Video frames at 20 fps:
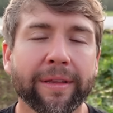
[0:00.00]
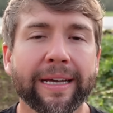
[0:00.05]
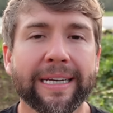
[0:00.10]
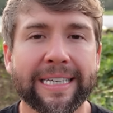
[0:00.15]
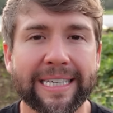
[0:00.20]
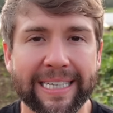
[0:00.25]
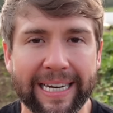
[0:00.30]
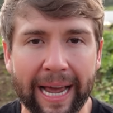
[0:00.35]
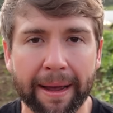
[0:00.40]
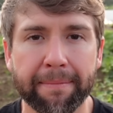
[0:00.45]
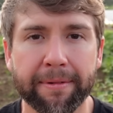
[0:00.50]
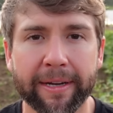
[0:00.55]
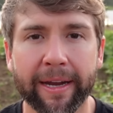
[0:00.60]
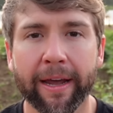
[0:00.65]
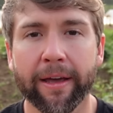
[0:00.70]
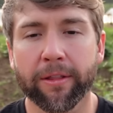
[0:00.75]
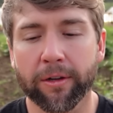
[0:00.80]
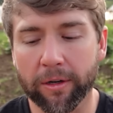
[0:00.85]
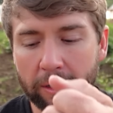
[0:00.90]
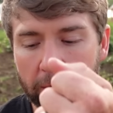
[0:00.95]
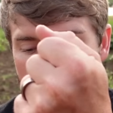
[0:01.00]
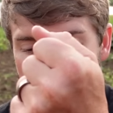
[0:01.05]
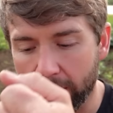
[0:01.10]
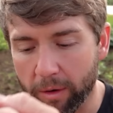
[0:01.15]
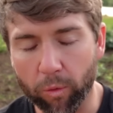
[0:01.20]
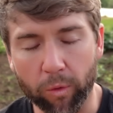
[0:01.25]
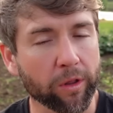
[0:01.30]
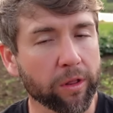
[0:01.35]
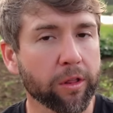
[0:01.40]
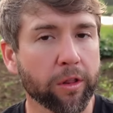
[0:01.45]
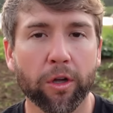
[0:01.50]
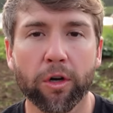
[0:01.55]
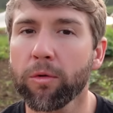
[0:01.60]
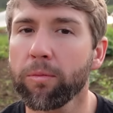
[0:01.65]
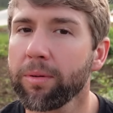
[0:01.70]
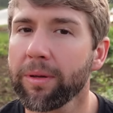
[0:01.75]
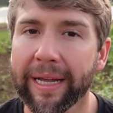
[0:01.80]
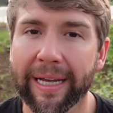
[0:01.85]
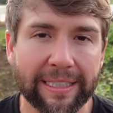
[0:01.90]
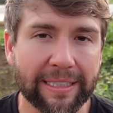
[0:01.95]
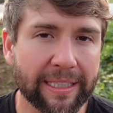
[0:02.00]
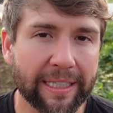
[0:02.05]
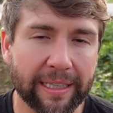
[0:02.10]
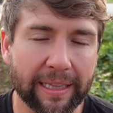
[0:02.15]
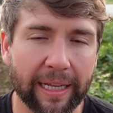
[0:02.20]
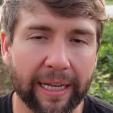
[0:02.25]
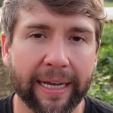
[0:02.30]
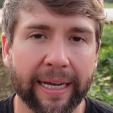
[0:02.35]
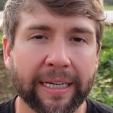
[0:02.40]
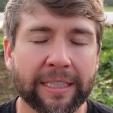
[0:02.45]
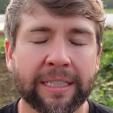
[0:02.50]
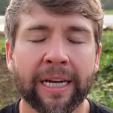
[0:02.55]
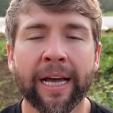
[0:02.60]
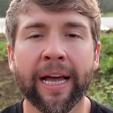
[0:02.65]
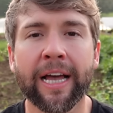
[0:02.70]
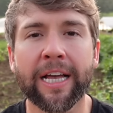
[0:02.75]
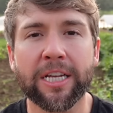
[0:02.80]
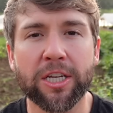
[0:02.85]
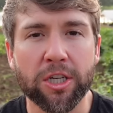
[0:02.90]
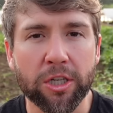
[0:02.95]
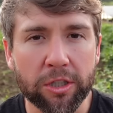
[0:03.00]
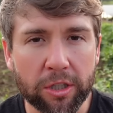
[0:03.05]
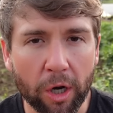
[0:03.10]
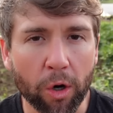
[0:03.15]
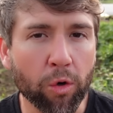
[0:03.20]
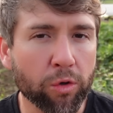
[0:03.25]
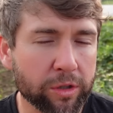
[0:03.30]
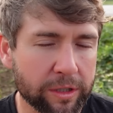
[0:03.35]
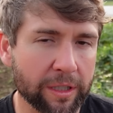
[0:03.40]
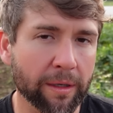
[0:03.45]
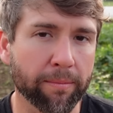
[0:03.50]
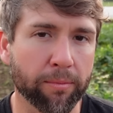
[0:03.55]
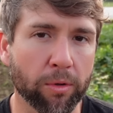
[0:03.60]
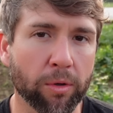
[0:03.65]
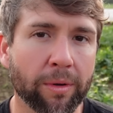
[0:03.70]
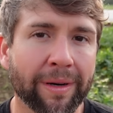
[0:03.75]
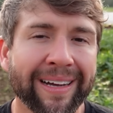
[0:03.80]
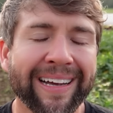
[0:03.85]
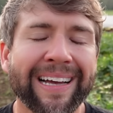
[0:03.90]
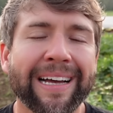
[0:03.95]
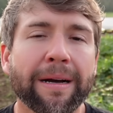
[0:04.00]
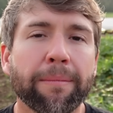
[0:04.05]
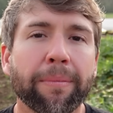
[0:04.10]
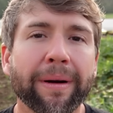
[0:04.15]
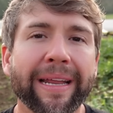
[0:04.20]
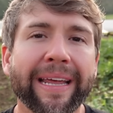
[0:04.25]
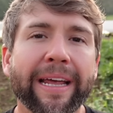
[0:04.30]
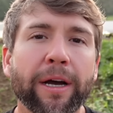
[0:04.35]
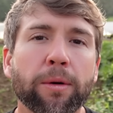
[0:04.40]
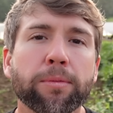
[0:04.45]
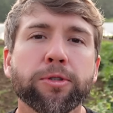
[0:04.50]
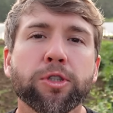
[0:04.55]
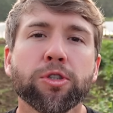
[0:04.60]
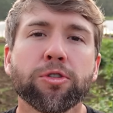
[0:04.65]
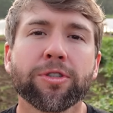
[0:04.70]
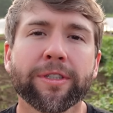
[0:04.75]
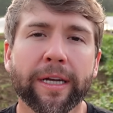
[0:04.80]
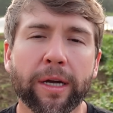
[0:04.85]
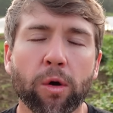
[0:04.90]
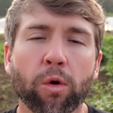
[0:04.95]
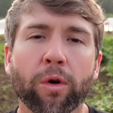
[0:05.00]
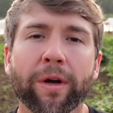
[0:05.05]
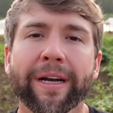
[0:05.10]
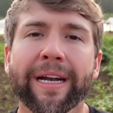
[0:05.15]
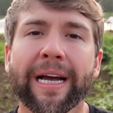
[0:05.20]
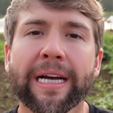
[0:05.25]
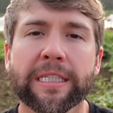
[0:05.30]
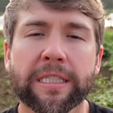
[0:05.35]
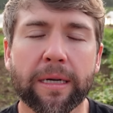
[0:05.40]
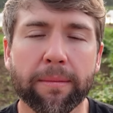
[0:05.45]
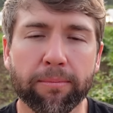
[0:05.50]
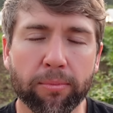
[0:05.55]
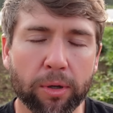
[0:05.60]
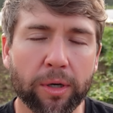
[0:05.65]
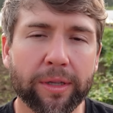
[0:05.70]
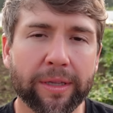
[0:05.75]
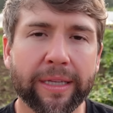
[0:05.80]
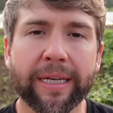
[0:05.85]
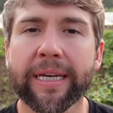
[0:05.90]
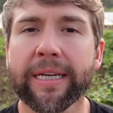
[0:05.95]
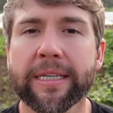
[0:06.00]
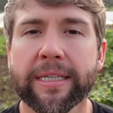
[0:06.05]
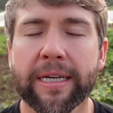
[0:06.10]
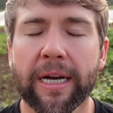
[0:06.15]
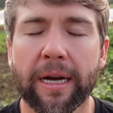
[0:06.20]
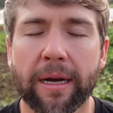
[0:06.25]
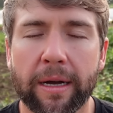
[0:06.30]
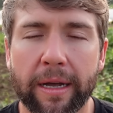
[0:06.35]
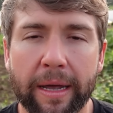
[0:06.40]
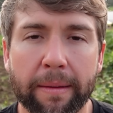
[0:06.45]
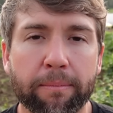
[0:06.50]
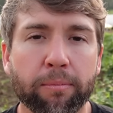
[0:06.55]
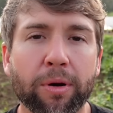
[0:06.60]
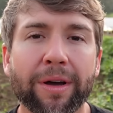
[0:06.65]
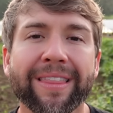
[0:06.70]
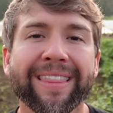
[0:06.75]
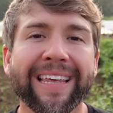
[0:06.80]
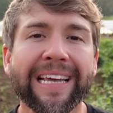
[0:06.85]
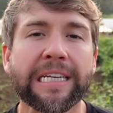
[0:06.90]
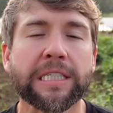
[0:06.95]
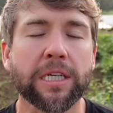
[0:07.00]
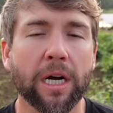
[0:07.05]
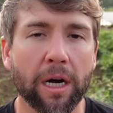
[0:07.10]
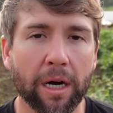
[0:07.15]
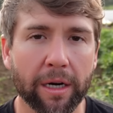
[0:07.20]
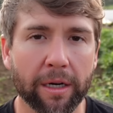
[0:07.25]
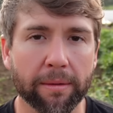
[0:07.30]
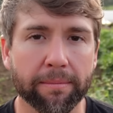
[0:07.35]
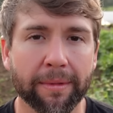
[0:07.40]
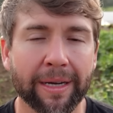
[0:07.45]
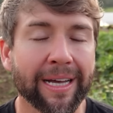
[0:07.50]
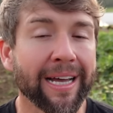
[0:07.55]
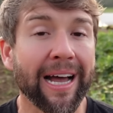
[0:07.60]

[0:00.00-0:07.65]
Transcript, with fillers: They snap together with little plastic legs. So simple, but it helps you stay organized and put these and put things on them.